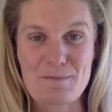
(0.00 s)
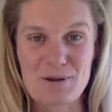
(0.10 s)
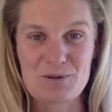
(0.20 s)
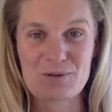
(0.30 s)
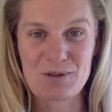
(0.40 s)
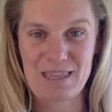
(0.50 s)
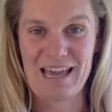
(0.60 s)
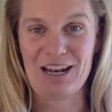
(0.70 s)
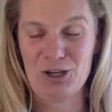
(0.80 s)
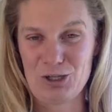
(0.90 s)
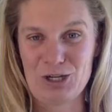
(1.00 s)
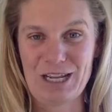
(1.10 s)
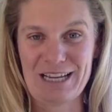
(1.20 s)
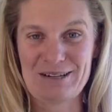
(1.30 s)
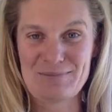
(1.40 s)
build that
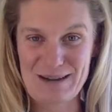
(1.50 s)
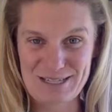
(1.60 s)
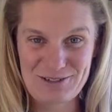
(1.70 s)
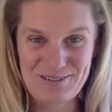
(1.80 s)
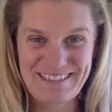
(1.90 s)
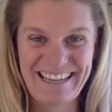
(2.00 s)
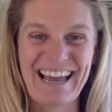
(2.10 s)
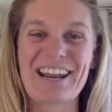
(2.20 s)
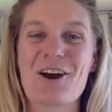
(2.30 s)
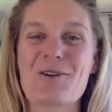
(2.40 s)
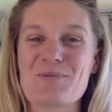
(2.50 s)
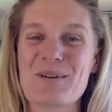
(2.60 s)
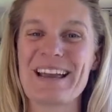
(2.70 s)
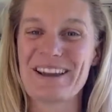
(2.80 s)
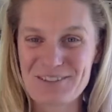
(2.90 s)
learning muscle. And I hope
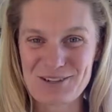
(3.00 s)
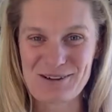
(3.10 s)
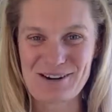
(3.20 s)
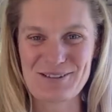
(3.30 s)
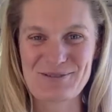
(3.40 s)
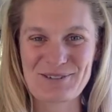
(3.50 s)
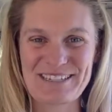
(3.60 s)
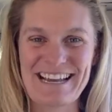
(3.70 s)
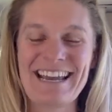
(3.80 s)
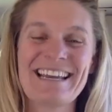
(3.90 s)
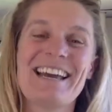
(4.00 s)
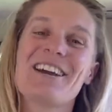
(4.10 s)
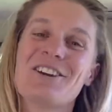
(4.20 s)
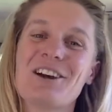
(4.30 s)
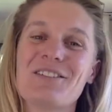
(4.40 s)
wherever you are in the world today,
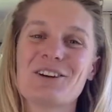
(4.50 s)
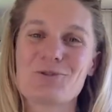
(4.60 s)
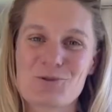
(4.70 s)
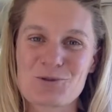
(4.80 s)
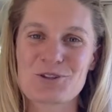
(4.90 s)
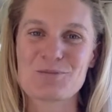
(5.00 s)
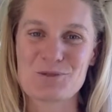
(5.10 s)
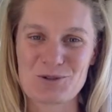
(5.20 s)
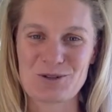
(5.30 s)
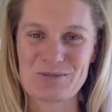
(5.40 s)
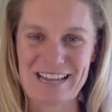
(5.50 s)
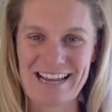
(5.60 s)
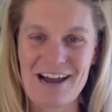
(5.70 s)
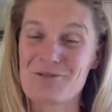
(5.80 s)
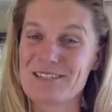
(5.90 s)
you're having an awesome, awesome
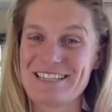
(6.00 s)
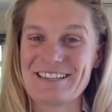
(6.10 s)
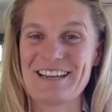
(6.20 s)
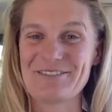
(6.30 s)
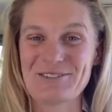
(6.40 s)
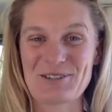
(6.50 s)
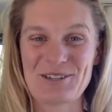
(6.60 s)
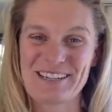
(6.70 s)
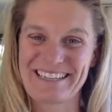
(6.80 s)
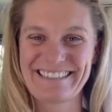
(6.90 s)
day. I will see you again real soon.